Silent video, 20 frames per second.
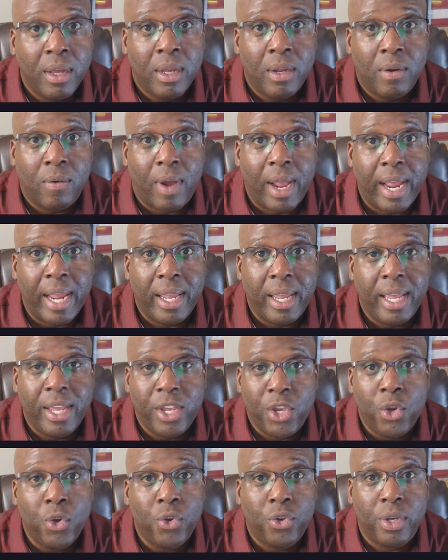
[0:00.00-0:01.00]
right,
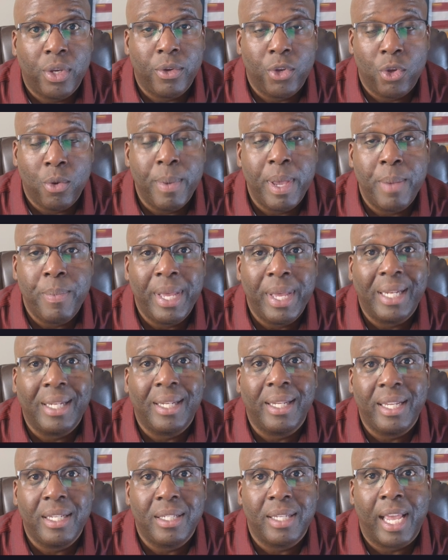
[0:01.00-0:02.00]
you may be at
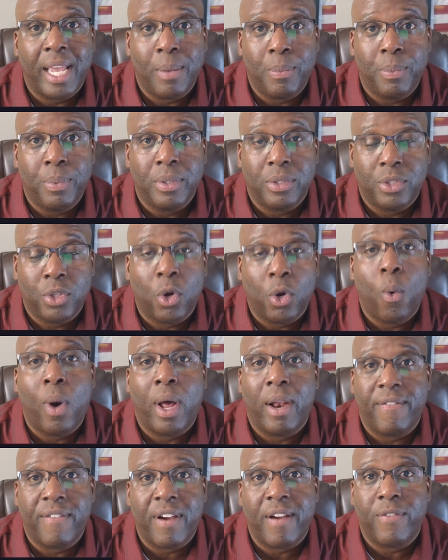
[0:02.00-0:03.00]
least able to
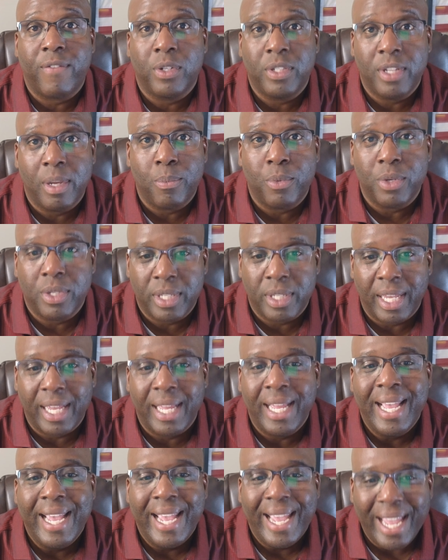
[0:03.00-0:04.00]
qualify for 10%
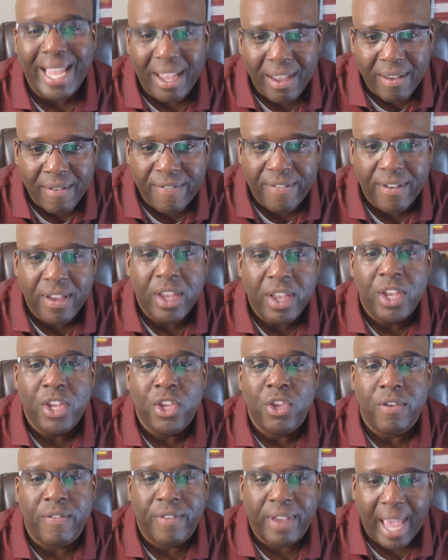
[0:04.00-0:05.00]
if
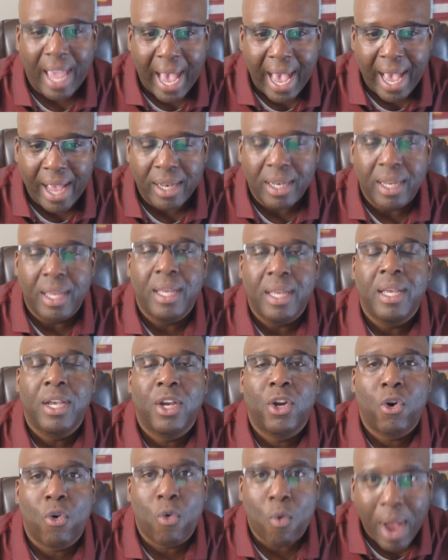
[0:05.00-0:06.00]
you've got
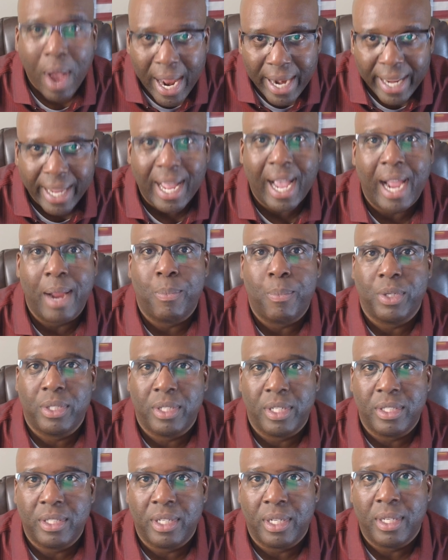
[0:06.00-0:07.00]
chronic
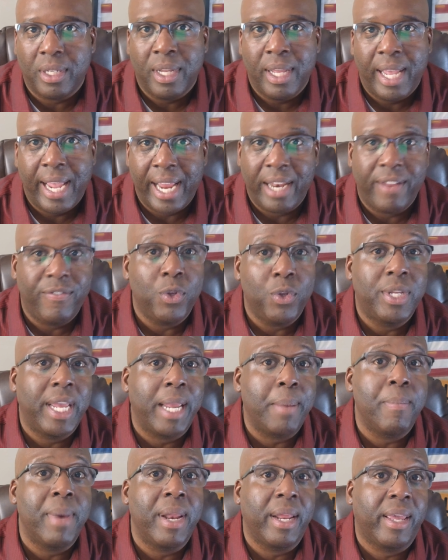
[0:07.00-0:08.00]
hypertension and if you
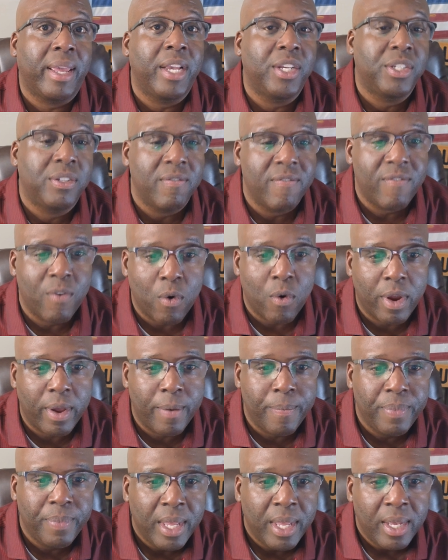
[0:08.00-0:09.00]
take medication for it.
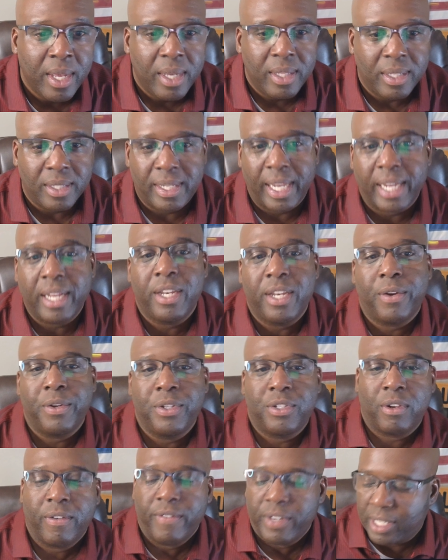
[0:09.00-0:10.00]
The secondary
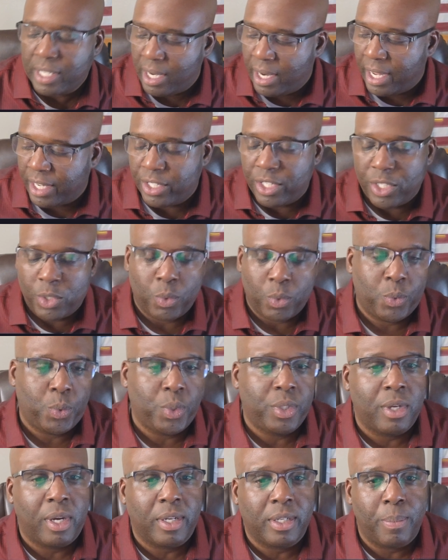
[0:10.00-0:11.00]
service connections, which we
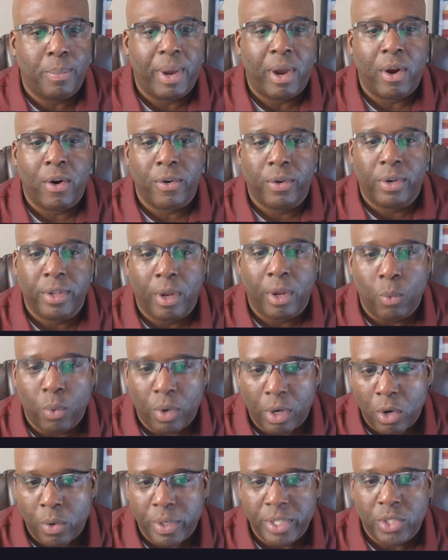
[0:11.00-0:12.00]
talked about earlier, we'll
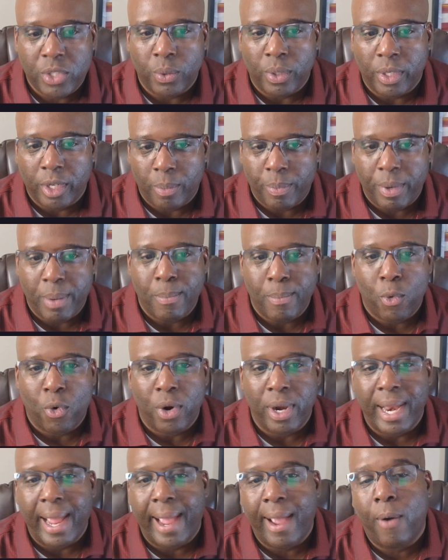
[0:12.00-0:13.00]
go into a little bit more
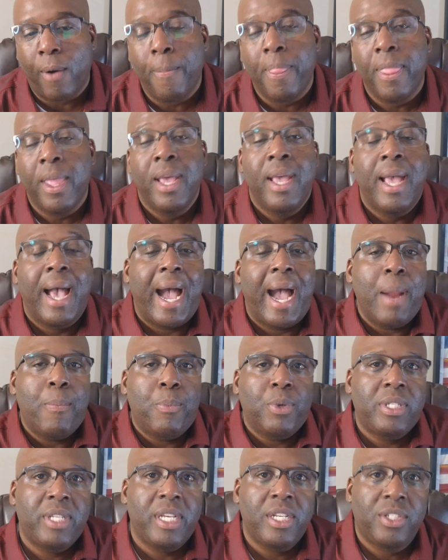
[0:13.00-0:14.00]
now.
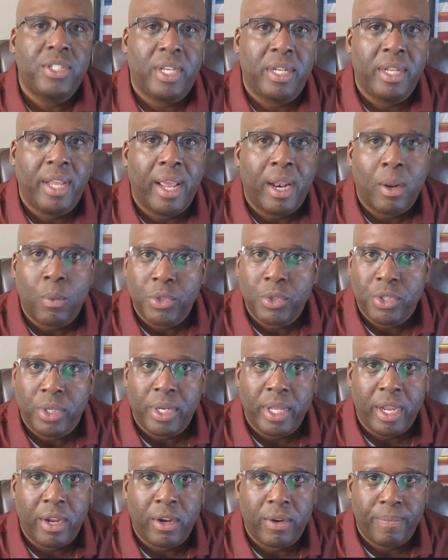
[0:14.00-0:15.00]
Hypertension, and I want you
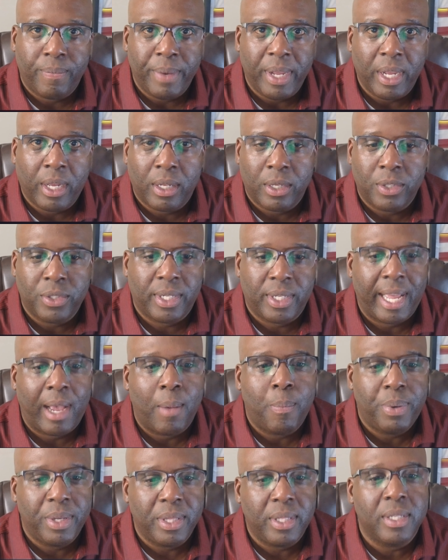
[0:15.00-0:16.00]
to hear me closely, I'll
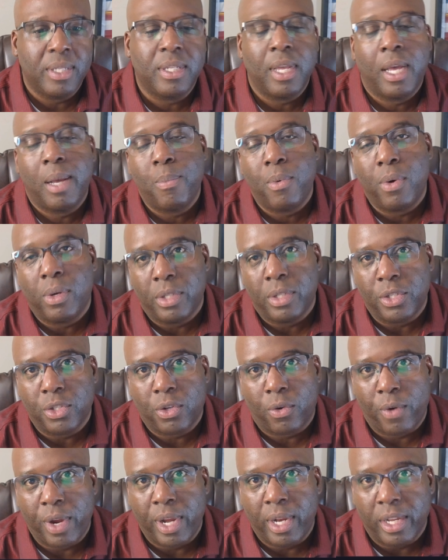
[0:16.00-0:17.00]
put this up on the
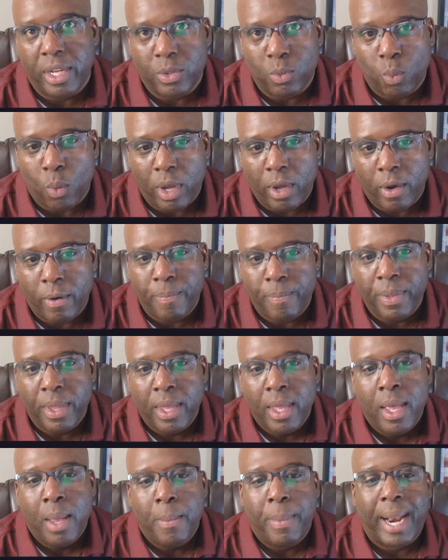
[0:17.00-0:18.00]
screen as well,
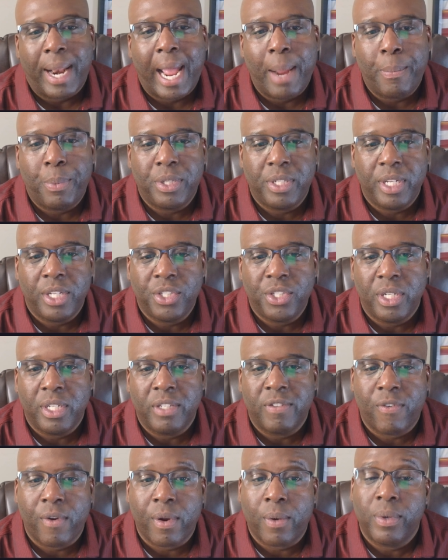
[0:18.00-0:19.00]
but hypertension is
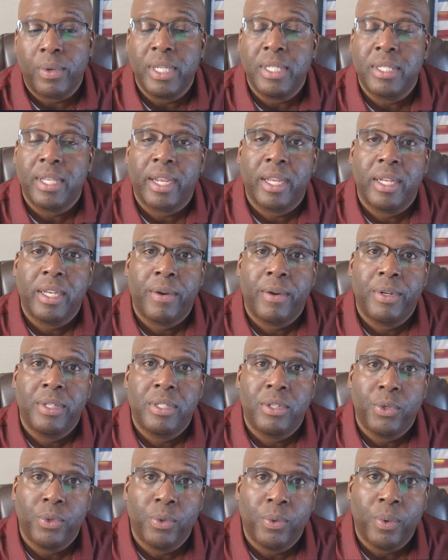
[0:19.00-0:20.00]
frequently secondary
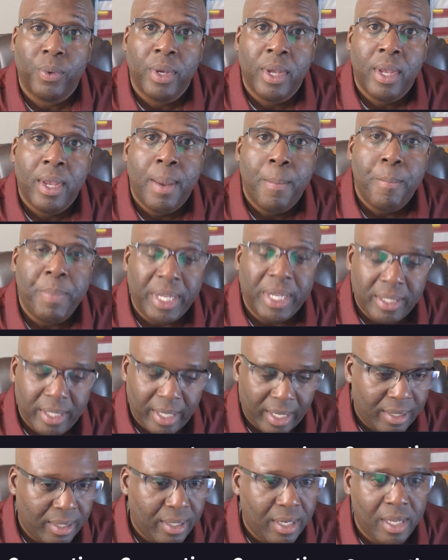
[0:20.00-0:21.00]
to
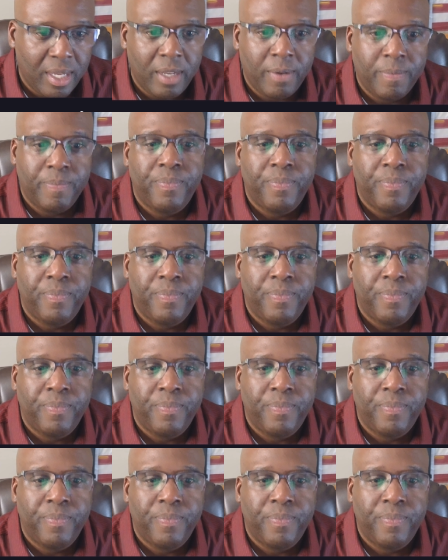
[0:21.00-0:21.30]
PTSD,